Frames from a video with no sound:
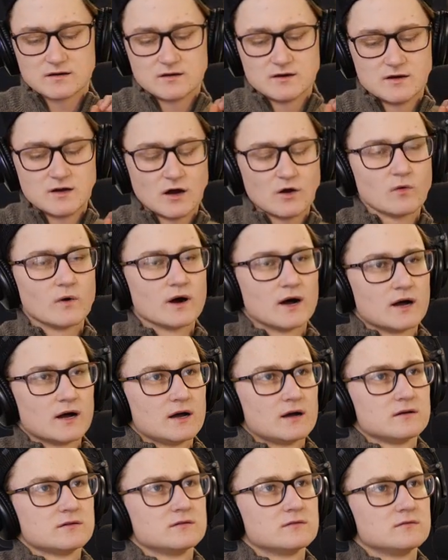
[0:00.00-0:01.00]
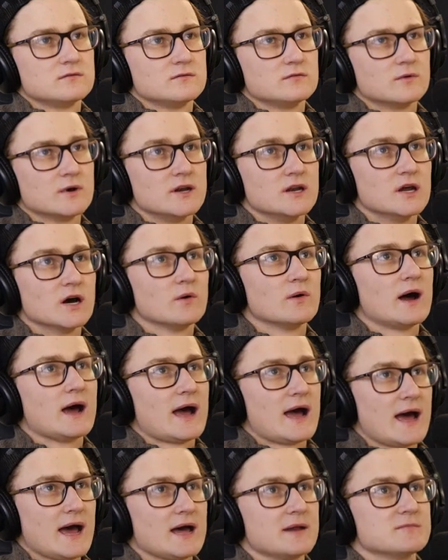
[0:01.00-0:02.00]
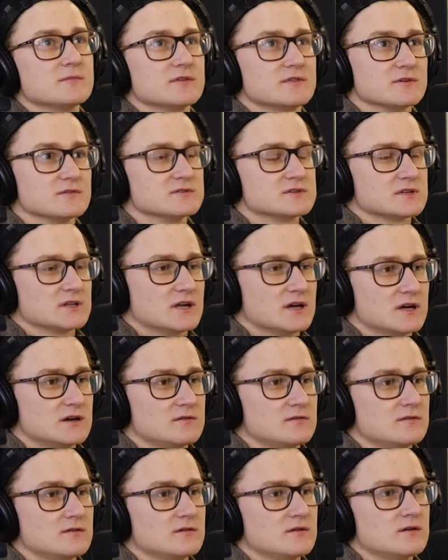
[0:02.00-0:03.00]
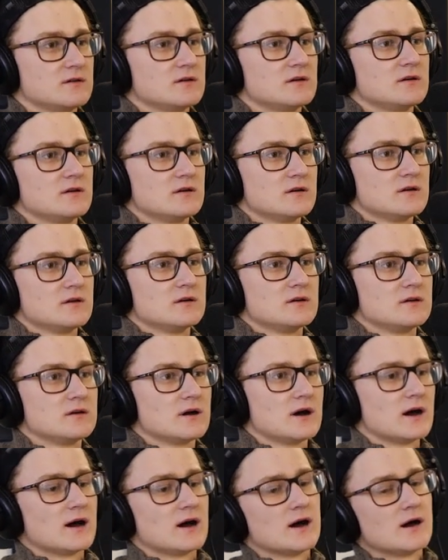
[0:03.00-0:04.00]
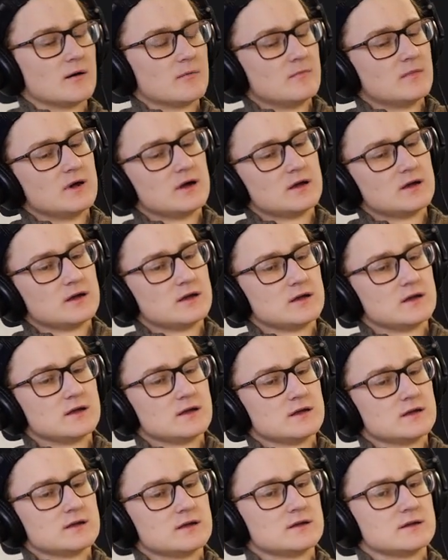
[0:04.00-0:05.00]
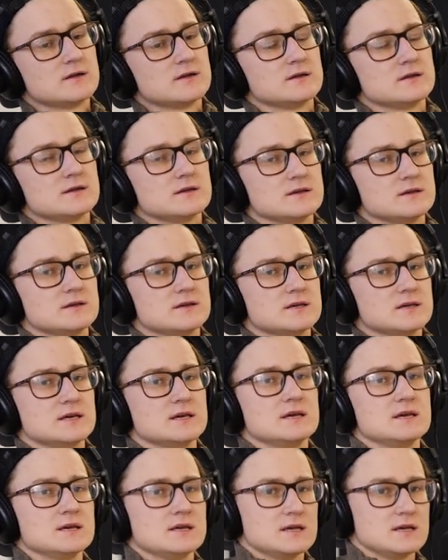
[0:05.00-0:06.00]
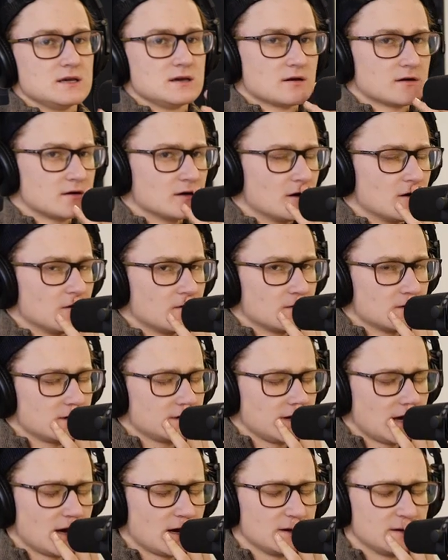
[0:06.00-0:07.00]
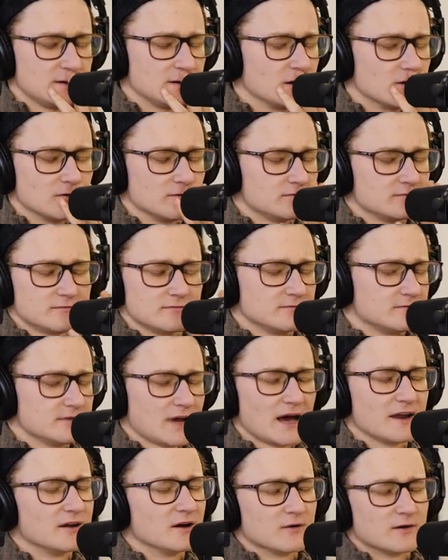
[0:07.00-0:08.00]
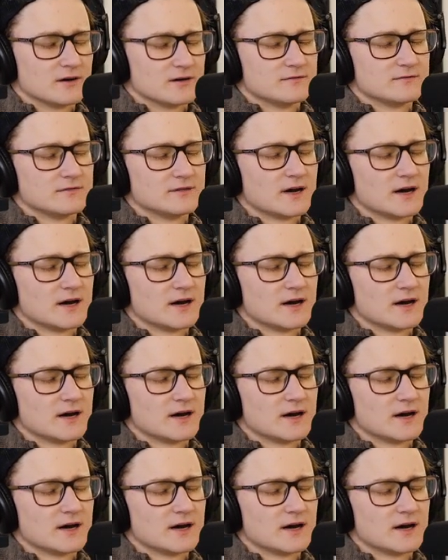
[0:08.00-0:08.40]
Noah, when Noah had Methuselah, um, he, or no, not, no, not Noah.